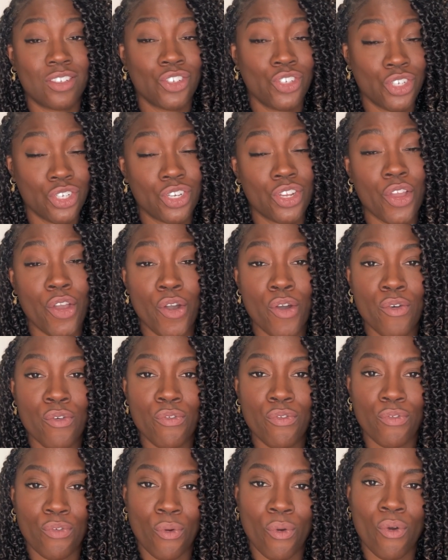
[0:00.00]
should go
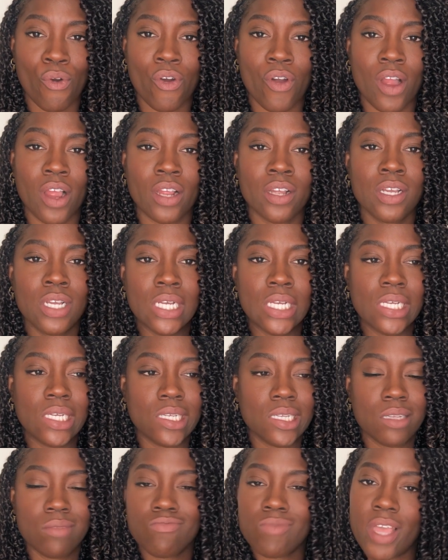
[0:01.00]
for
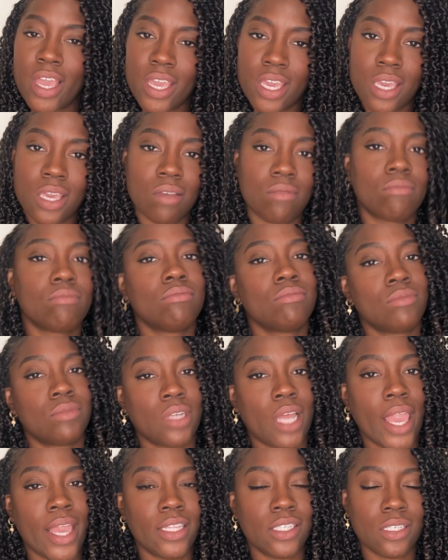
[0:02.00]
like
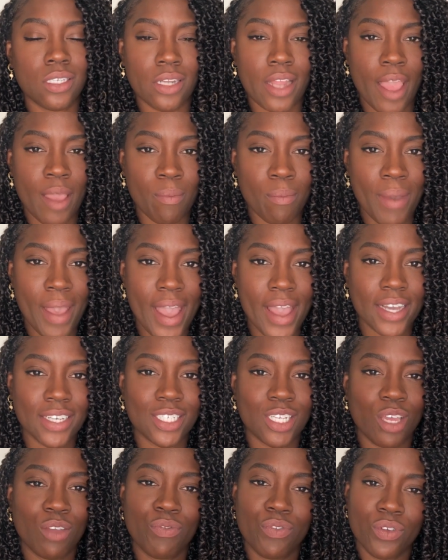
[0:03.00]
8 to 9
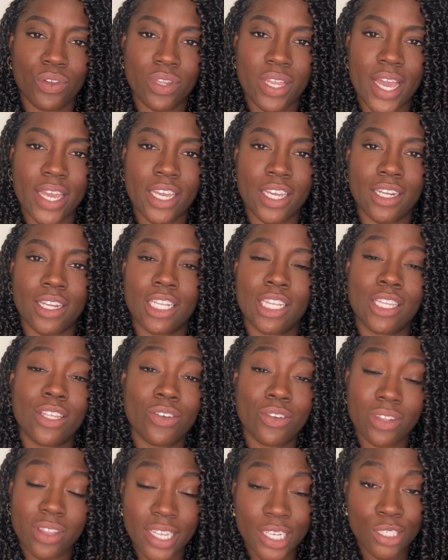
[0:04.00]
packs. If you like it a
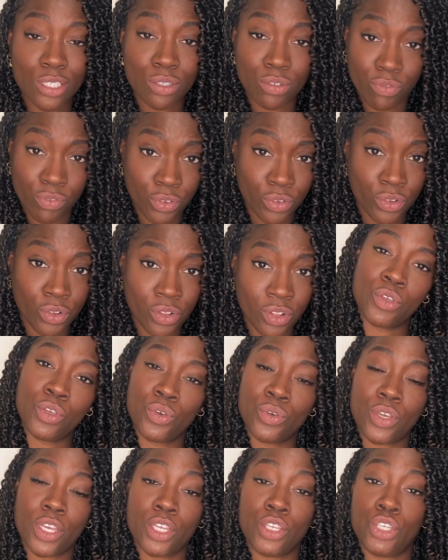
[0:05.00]
little less full,
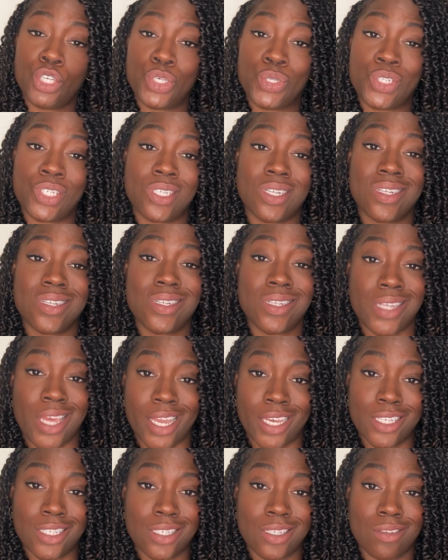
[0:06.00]
you can use
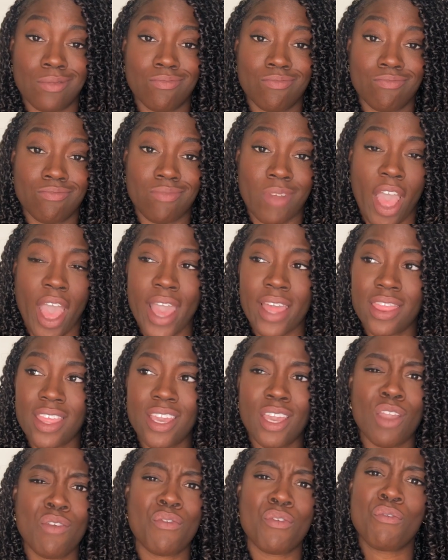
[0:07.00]
6. I
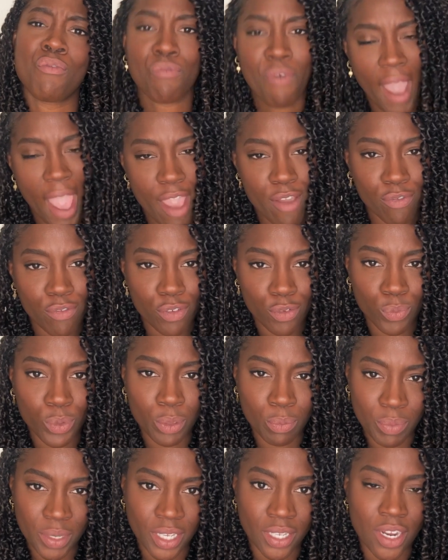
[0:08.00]
think even 5
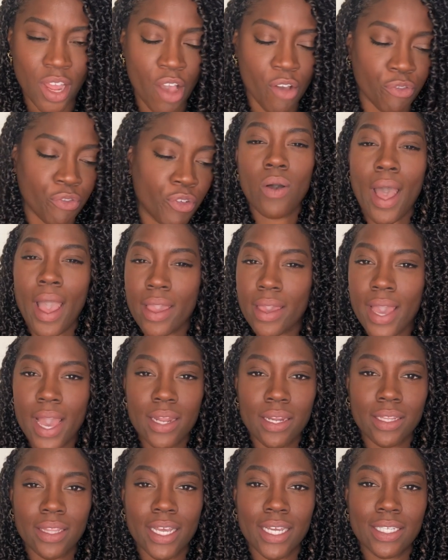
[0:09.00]
would be enough. I
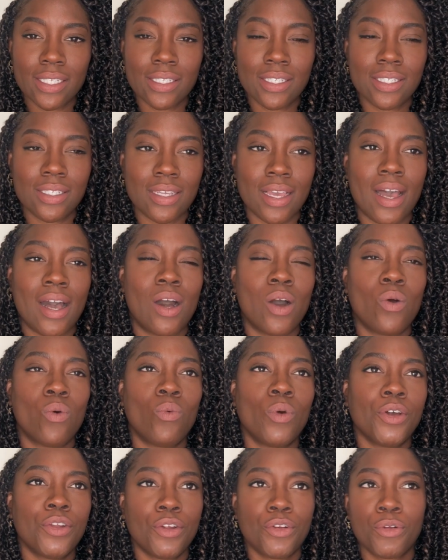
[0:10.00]
kind of like this style.
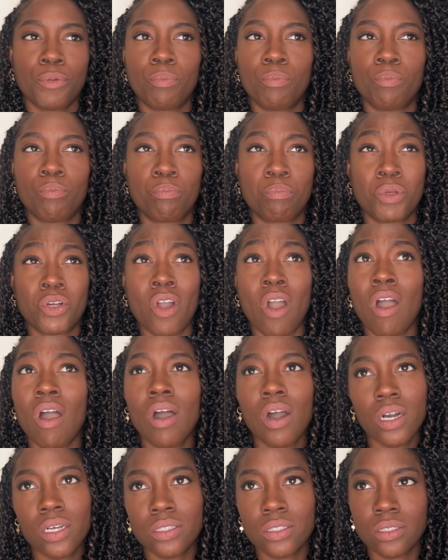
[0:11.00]
What are the
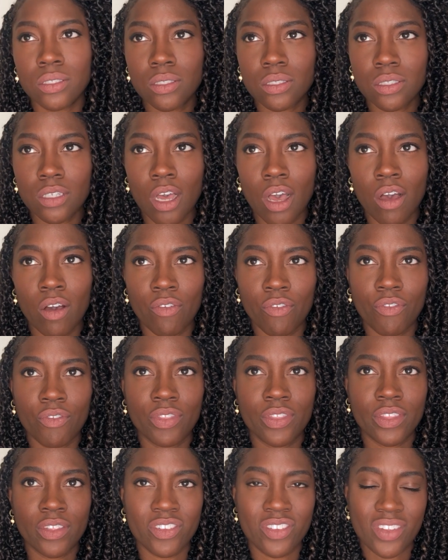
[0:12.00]
cons of
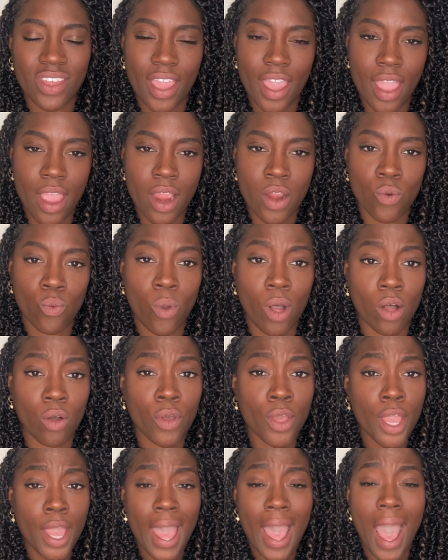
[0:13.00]
this hair?
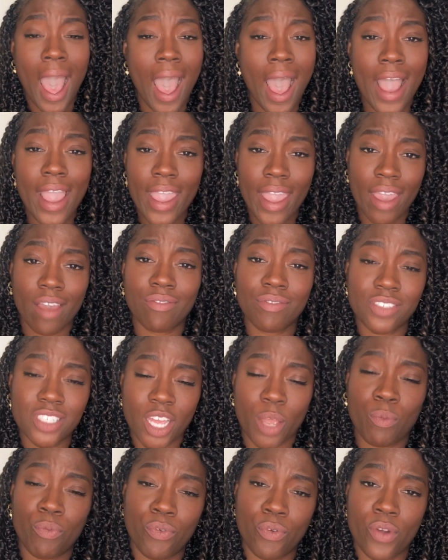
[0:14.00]
Well, I have
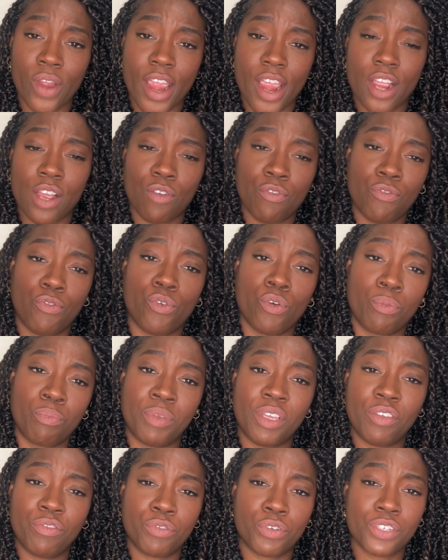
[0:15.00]
type 4 hair,
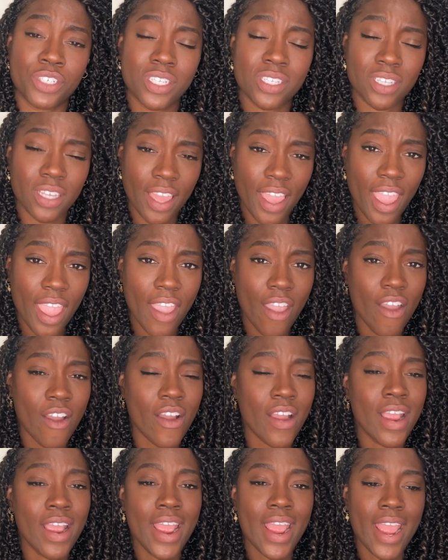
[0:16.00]
4B, 4C
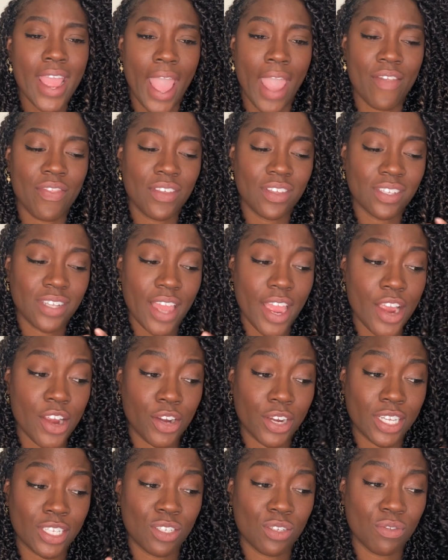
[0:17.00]
hair, and this
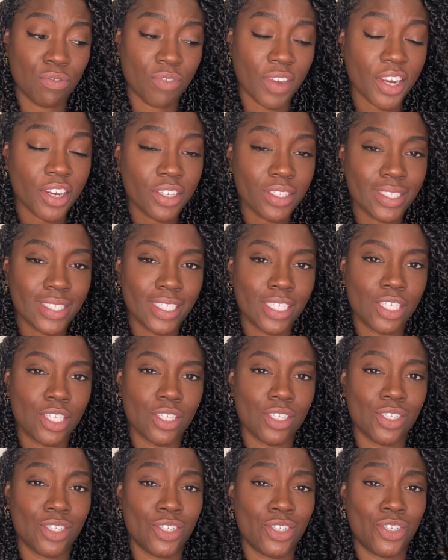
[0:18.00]
hair is fairly
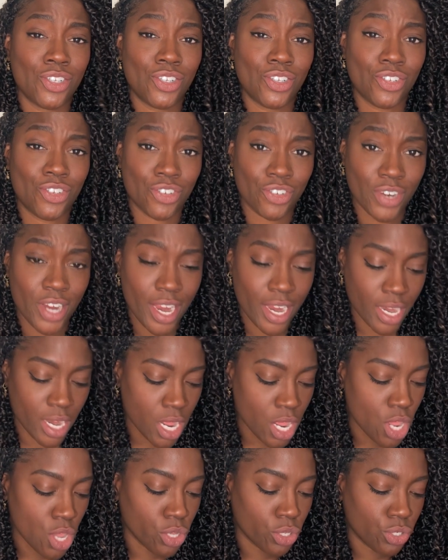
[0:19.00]
straight.
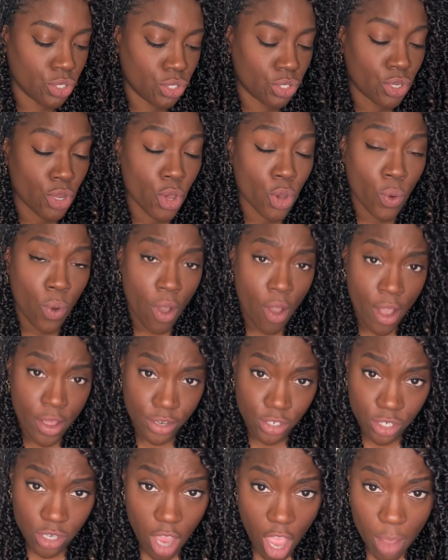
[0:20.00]
So
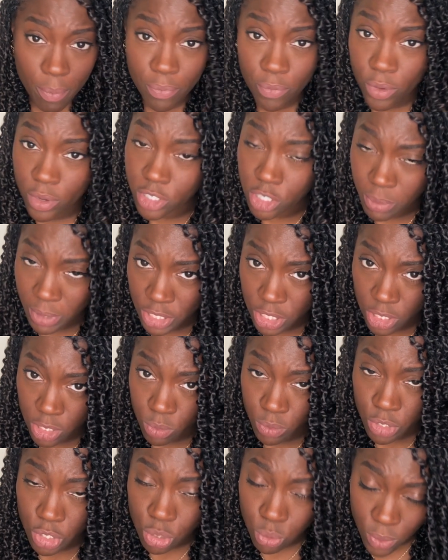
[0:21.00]
on top, especially
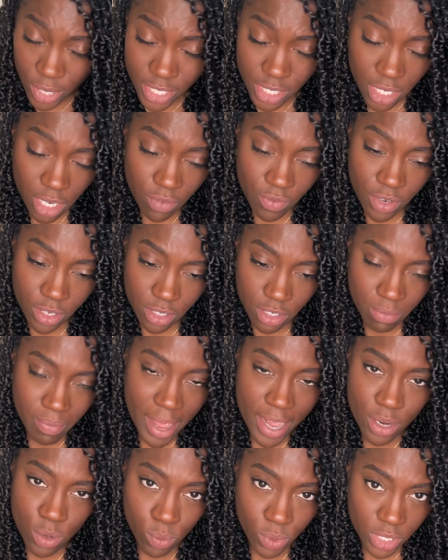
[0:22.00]
with twists, it doesn't
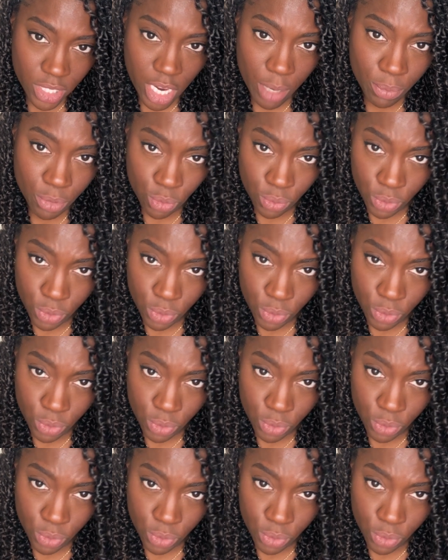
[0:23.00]
matter what type of